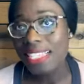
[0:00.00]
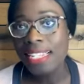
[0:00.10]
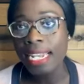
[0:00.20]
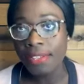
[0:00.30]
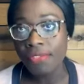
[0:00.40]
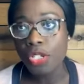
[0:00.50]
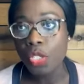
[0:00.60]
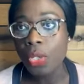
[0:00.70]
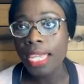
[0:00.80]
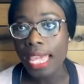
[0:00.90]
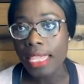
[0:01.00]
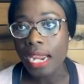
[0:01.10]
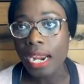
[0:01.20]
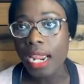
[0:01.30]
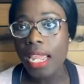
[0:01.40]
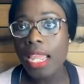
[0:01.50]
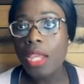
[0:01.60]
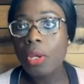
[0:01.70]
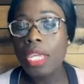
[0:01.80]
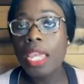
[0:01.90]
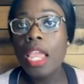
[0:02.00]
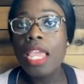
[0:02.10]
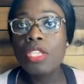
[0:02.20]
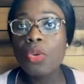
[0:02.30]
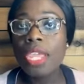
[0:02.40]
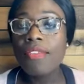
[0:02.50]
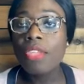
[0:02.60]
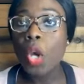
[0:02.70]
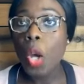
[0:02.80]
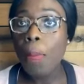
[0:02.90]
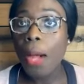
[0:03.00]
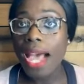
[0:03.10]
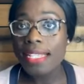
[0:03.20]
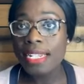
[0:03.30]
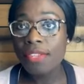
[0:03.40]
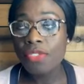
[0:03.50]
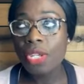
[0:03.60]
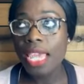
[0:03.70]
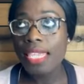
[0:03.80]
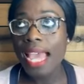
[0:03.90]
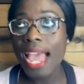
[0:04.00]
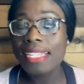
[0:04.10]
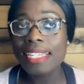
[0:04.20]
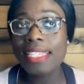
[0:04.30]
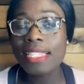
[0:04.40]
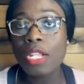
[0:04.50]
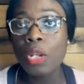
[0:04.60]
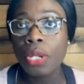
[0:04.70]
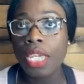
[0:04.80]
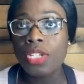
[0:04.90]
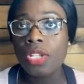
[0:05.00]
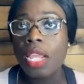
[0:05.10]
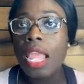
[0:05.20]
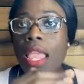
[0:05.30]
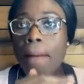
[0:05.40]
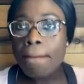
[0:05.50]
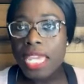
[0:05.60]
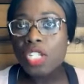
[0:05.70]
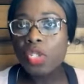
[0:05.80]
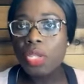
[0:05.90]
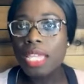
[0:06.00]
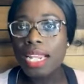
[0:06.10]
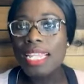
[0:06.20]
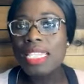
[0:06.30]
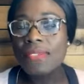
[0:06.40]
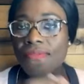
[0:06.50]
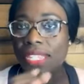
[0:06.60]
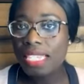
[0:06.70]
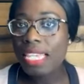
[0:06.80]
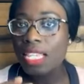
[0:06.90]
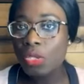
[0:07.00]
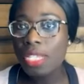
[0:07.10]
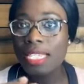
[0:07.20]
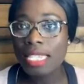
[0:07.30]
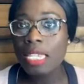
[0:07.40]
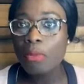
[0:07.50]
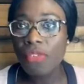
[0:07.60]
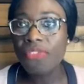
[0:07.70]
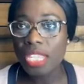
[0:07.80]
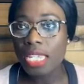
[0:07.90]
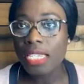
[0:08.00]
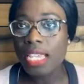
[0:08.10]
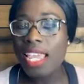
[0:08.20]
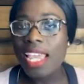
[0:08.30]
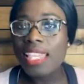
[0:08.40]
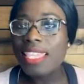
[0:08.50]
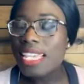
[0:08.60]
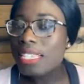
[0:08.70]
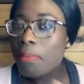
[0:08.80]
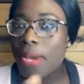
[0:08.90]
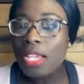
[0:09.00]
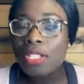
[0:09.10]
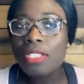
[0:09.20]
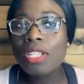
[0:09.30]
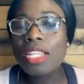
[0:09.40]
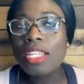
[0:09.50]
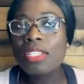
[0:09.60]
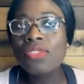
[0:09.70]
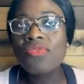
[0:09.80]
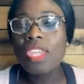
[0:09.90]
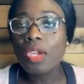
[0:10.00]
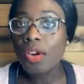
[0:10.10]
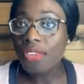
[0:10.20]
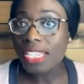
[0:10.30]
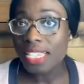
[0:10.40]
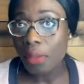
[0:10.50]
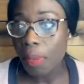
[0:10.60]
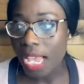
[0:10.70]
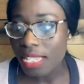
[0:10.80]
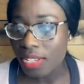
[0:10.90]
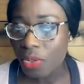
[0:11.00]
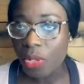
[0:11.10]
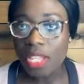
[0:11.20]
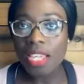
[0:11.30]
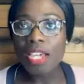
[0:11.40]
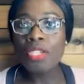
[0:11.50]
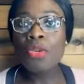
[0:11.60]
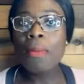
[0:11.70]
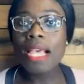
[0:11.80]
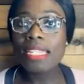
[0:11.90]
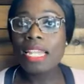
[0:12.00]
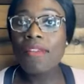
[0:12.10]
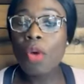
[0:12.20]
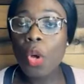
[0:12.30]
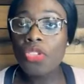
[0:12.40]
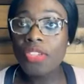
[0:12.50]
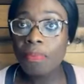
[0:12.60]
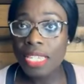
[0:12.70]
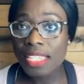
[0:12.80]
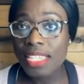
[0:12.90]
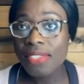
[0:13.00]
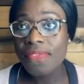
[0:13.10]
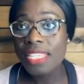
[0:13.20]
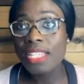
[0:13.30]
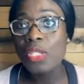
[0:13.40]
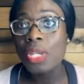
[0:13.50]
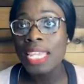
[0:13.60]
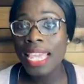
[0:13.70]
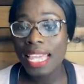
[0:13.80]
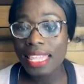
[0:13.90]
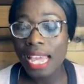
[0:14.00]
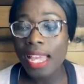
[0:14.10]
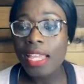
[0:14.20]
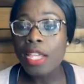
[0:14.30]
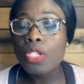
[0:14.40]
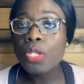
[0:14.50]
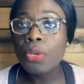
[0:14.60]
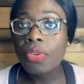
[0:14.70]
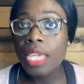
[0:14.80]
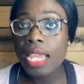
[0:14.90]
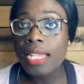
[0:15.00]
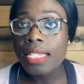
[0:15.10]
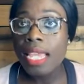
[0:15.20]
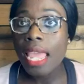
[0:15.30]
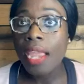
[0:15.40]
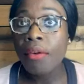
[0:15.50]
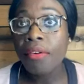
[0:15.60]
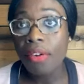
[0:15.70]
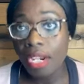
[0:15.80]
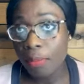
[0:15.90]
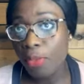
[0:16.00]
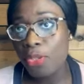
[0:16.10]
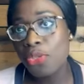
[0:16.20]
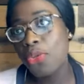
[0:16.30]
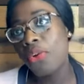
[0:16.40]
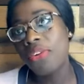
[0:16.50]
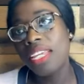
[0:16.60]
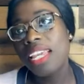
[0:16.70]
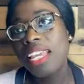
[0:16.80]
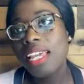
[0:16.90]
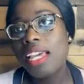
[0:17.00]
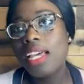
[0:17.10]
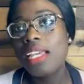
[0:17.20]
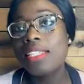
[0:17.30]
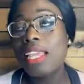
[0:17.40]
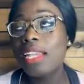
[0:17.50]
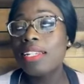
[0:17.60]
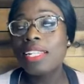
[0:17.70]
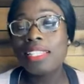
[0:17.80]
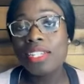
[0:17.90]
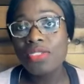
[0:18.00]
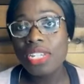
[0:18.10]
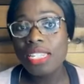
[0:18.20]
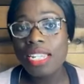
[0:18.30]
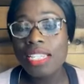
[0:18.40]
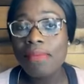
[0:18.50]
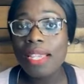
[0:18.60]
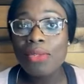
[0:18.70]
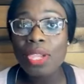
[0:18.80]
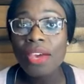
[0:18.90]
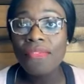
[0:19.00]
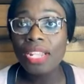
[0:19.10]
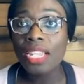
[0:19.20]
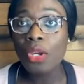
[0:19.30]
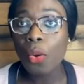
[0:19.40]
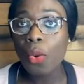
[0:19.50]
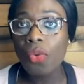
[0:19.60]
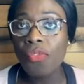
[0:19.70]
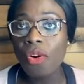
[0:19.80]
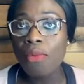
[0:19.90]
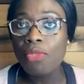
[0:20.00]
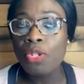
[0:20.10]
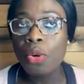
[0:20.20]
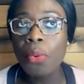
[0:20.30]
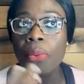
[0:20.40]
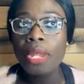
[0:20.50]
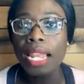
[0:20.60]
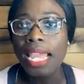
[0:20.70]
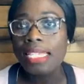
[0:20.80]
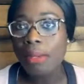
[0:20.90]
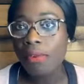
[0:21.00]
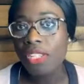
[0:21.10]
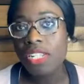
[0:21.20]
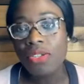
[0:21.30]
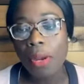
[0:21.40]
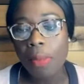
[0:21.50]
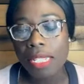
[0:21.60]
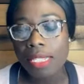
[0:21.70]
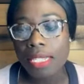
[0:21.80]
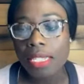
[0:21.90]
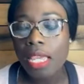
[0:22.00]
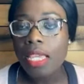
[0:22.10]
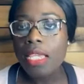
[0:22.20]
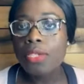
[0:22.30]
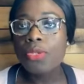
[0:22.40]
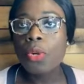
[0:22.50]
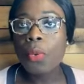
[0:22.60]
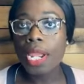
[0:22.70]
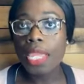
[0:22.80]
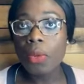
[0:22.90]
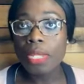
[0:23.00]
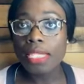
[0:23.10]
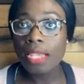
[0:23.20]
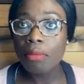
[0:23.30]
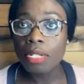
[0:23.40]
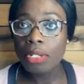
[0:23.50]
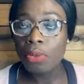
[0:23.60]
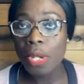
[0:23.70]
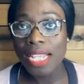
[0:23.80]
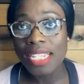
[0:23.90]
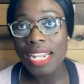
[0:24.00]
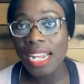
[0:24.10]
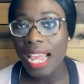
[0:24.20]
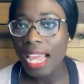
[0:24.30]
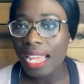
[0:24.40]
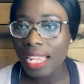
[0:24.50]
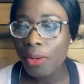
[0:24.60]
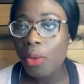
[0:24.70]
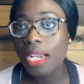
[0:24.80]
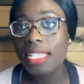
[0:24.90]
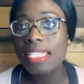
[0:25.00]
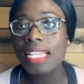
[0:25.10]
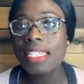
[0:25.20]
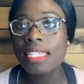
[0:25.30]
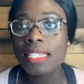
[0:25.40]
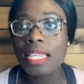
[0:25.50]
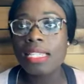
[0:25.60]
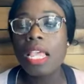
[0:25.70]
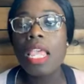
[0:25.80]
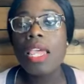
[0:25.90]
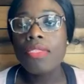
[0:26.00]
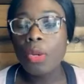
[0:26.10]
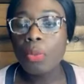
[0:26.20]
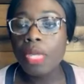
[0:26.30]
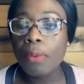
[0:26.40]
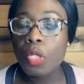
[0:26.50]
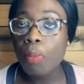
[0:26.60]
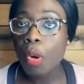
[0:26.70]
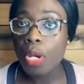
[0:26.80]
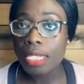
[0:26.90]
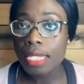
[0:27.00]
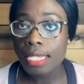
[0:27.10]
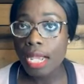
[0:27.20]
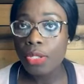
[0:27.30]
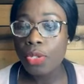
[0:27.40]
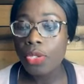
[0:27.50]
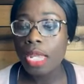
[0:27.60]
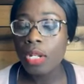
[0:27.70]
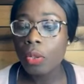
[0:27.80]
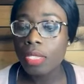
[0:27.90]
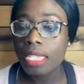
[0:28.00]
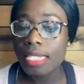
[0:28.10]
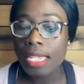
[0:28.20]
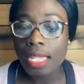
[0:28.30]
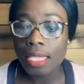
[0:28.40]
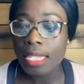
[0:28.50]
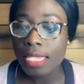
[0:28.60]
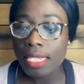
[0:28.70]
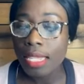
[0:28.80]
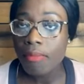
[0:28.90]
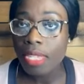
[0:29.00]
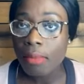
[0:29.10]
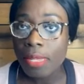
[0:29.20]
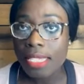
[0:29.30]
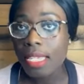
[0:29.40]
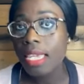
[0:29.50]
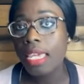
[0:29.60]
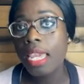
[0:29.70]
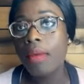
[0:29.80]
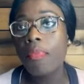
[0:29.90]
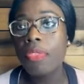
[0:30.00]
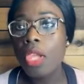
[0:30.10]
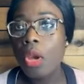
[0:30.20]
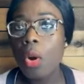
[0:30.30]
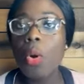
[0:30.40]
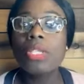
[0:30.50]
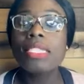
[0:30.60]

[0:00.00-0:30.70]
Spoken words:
lived together. Okay, so if the couple has lived together at a certain location, make sure that it's fitting into the scheme of things. Think of it as a puzzle. You must have all the pieces fitting together to create a credible story. And it's interesting, sometimes when you're filling your own forms, you don't realize some of the discrepancies. So working with somebody who has an eye and who understands these things, they will be able to point it out to you that, look, there's something missing here, or